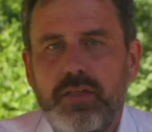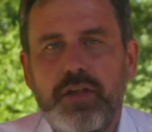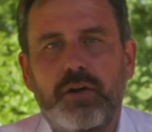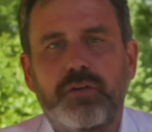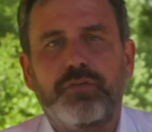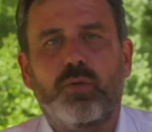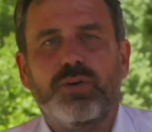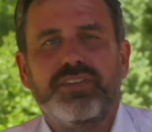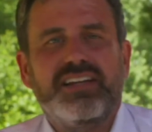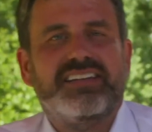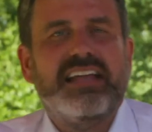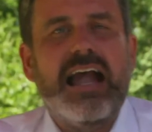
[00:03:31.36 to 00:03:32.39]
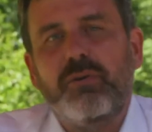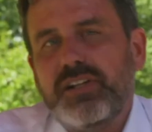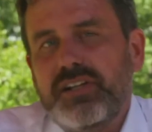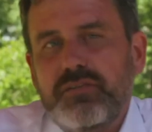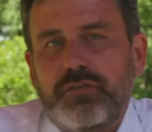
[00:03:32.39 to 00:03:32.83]
Therefore, the
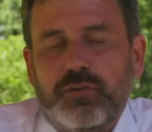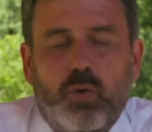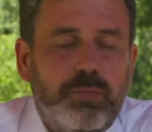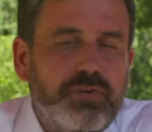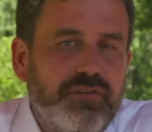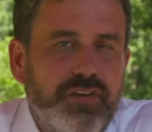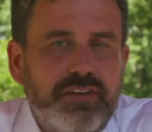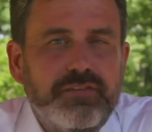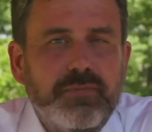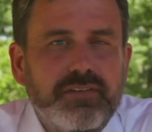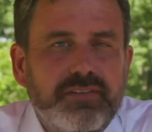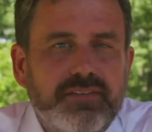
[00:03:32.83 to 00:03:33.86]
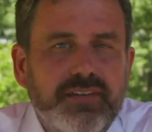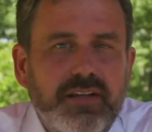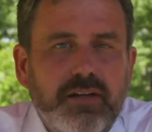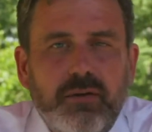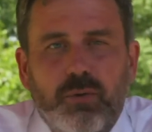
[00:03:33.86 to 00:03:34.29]
accounting for corporate investments
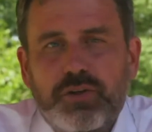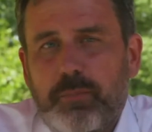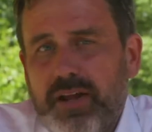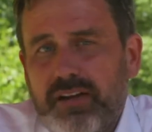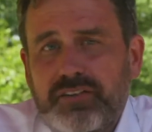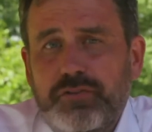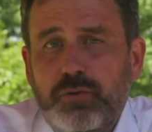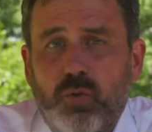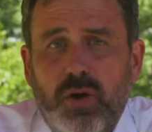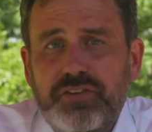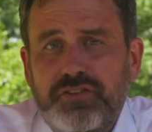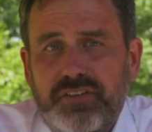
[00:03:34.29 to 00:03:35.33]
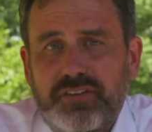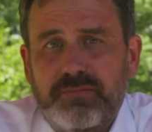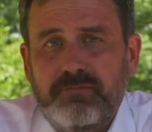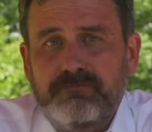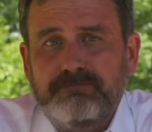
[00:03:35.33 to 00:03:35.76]
will depend on two
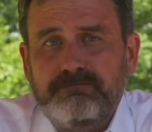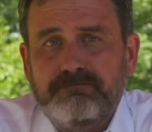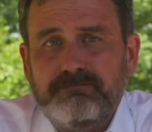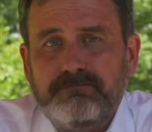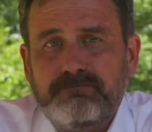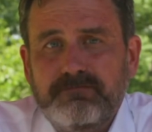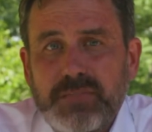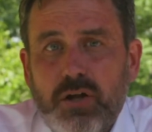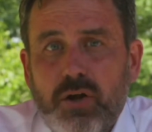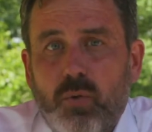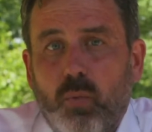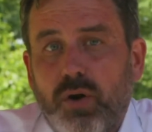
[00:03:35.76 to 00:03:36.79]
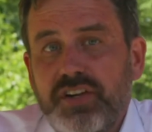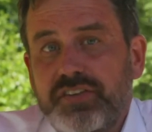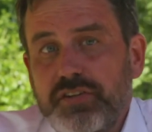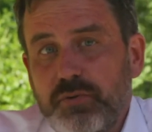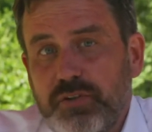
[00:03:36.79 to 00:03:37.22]
questions. What
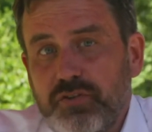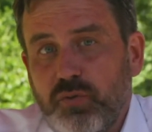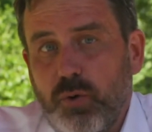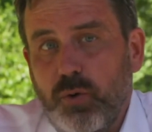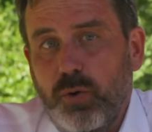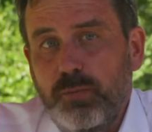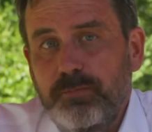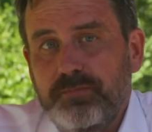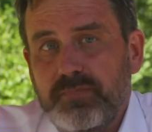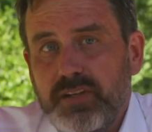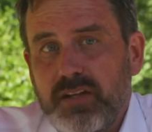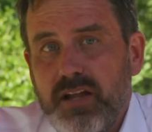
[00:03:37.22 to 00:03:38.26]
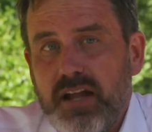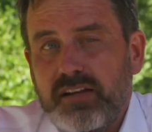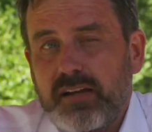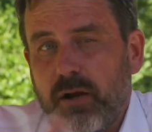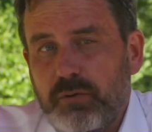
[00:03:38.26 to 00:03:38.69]
is it you control?
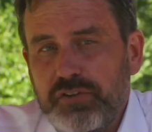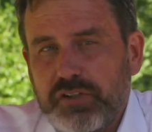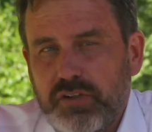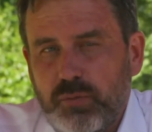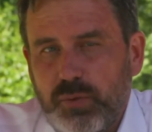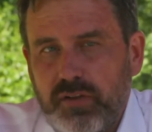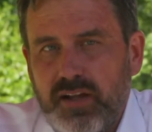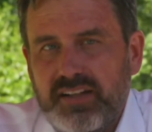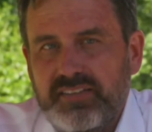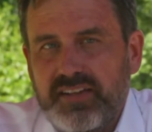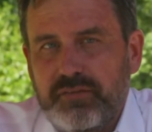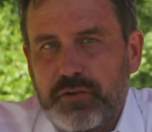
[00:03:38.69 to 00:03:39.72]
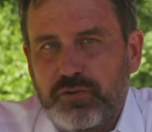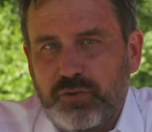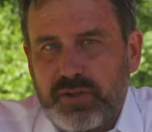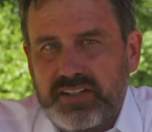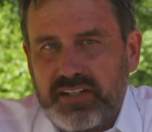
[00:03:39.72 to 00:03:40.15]
And how are you going to realize that
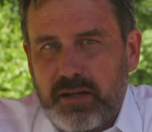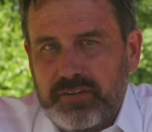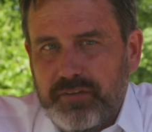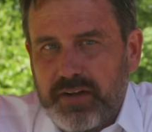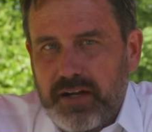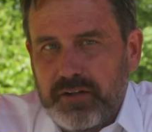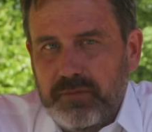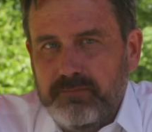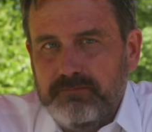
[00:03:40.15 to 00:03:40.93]
future economic value?